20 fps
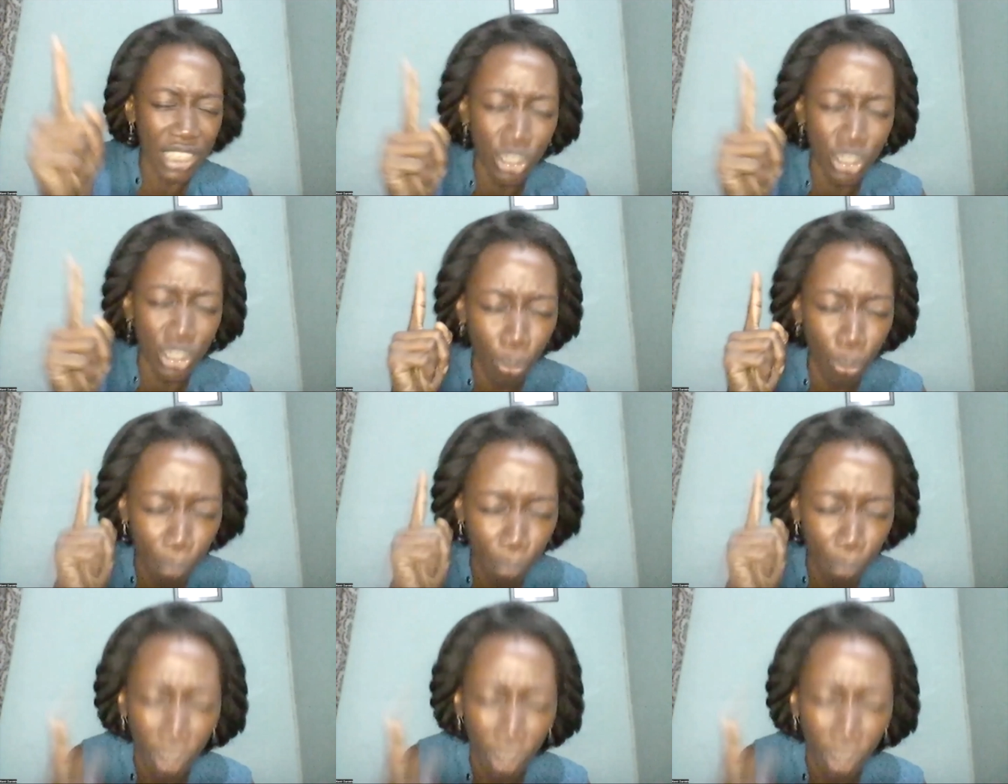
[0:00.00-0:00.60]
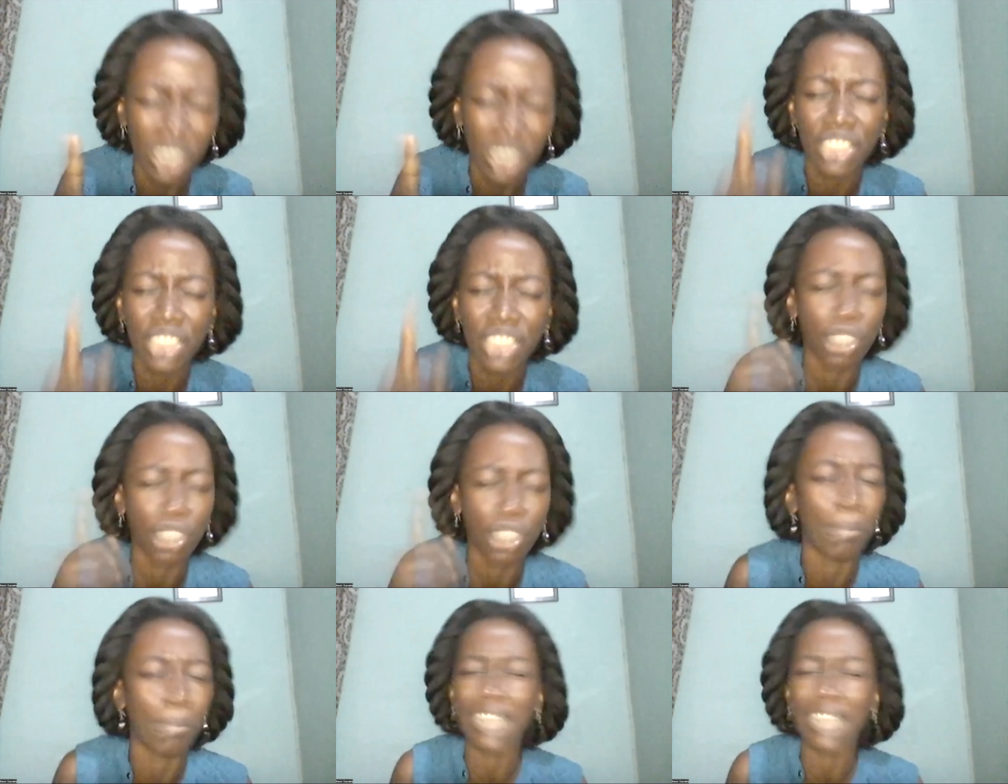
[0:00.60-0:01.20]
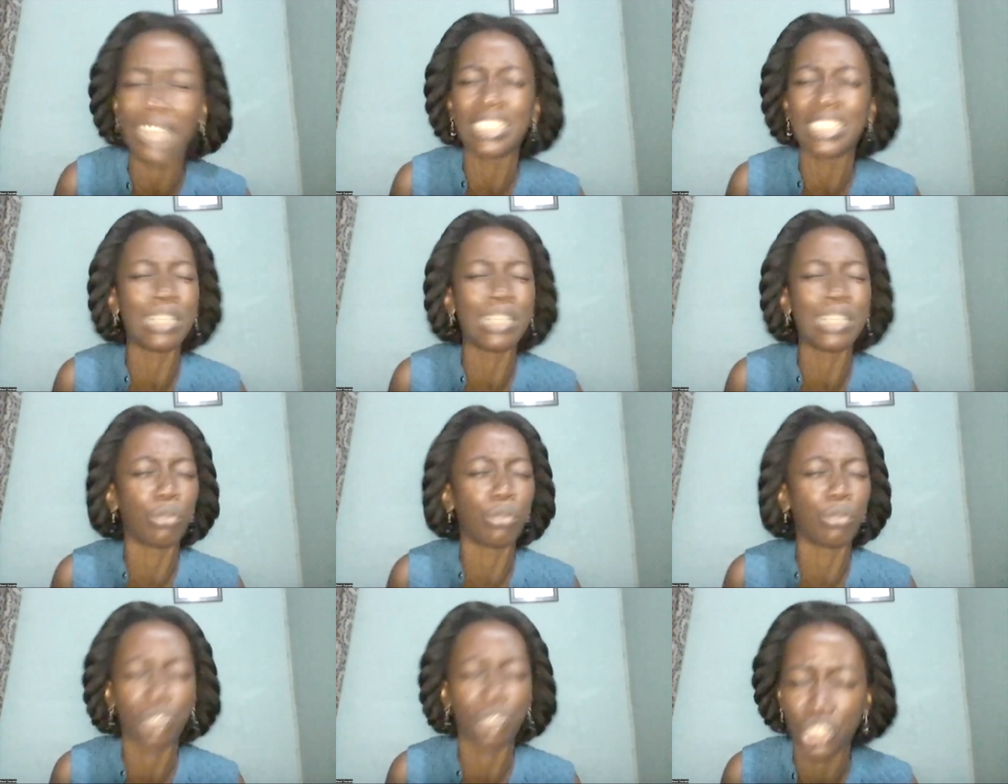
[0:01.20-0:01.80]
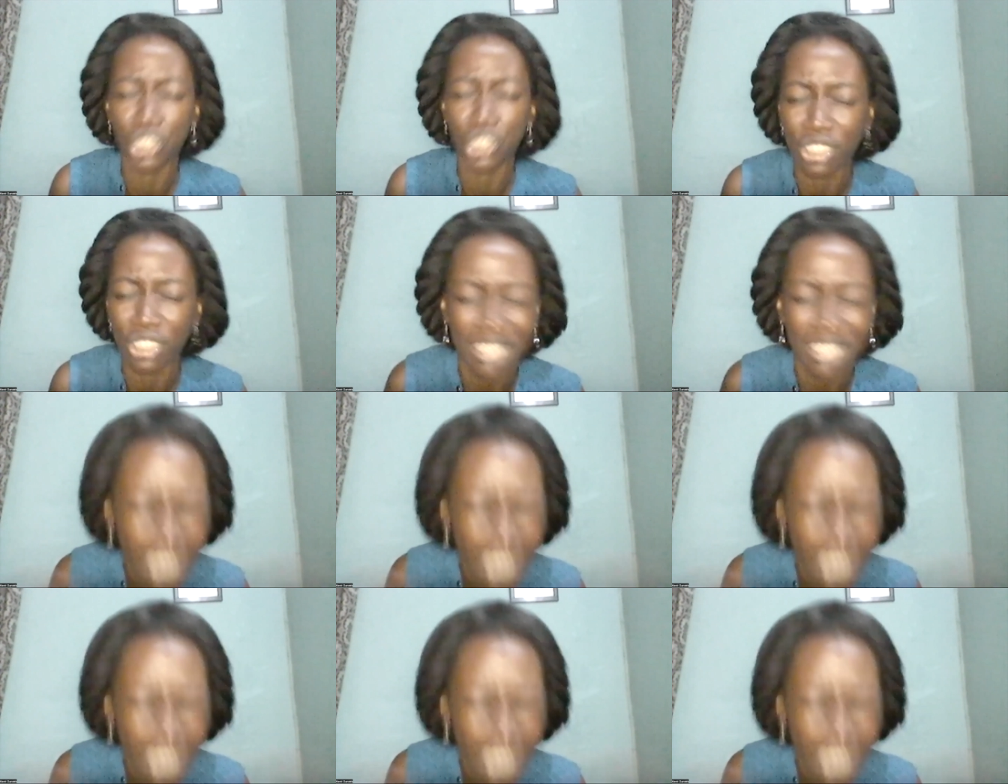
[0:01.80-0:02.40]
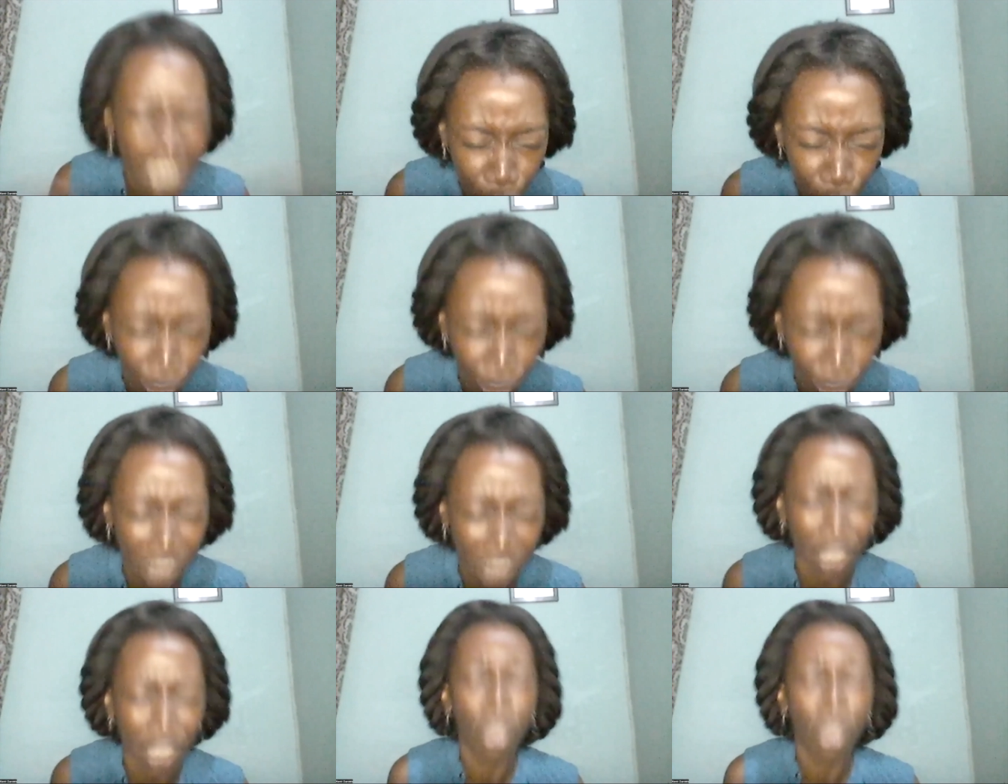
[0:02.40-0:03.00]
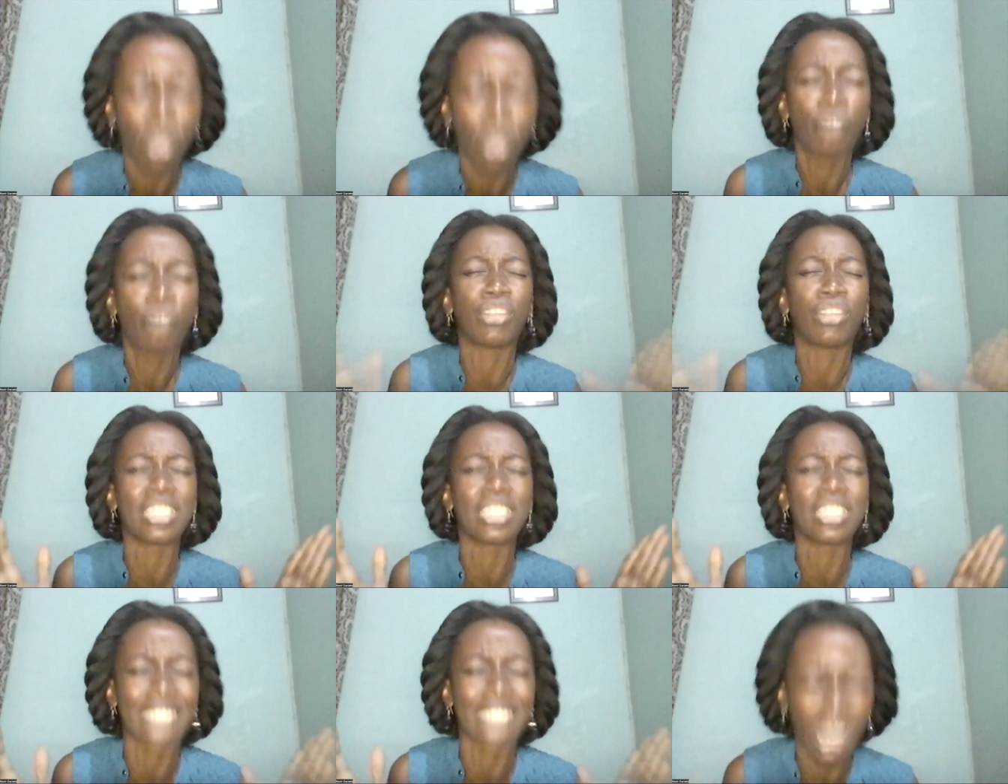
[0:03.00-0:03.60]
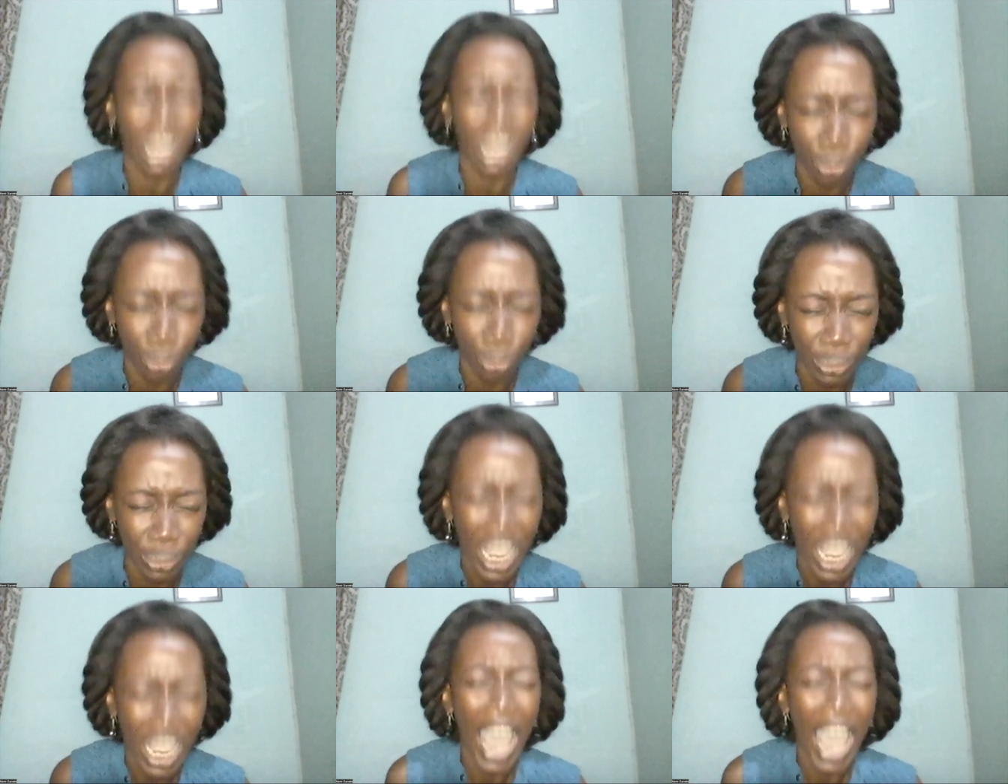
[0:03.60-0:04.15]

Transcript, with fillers: in your book in the mighty name of Jesus. Thank mm. you, Father, for this gathering.